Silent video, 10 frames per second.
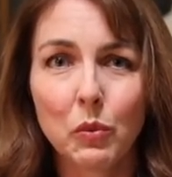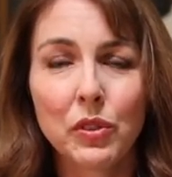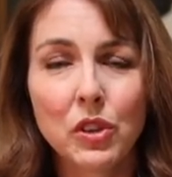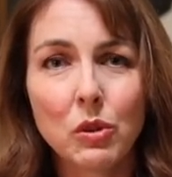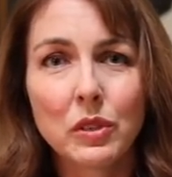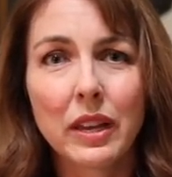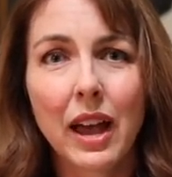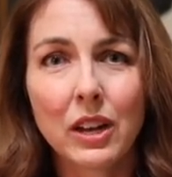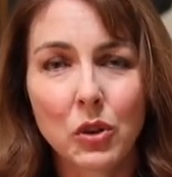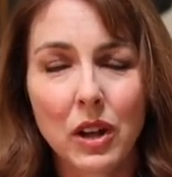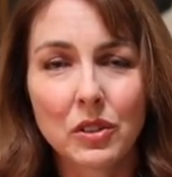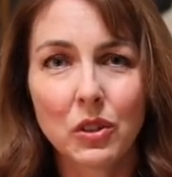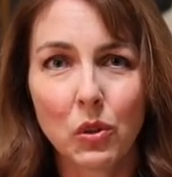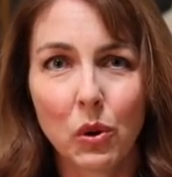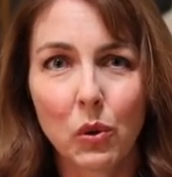with using
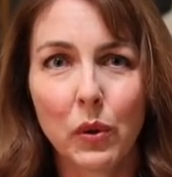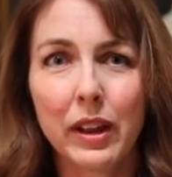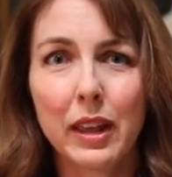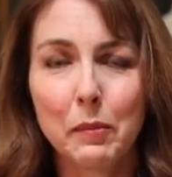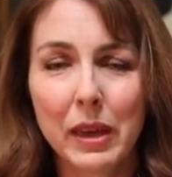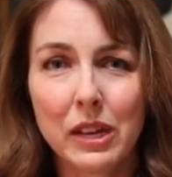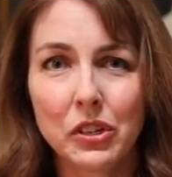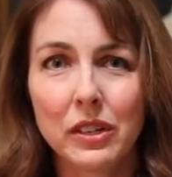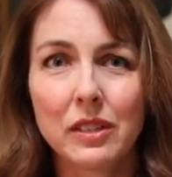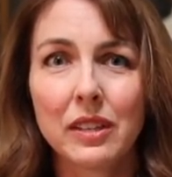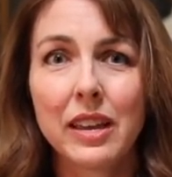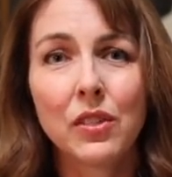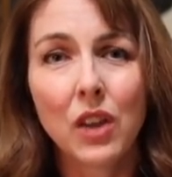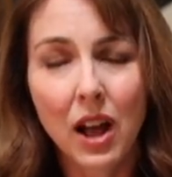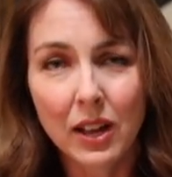hydroxychloroquine in patients
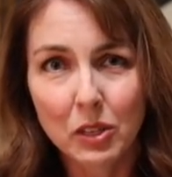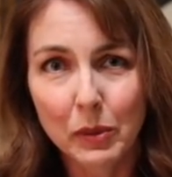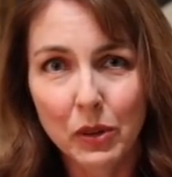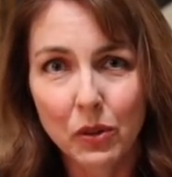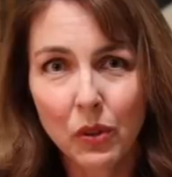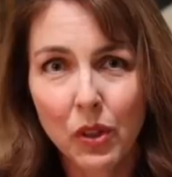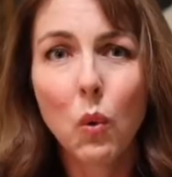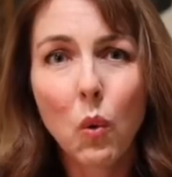in the hospital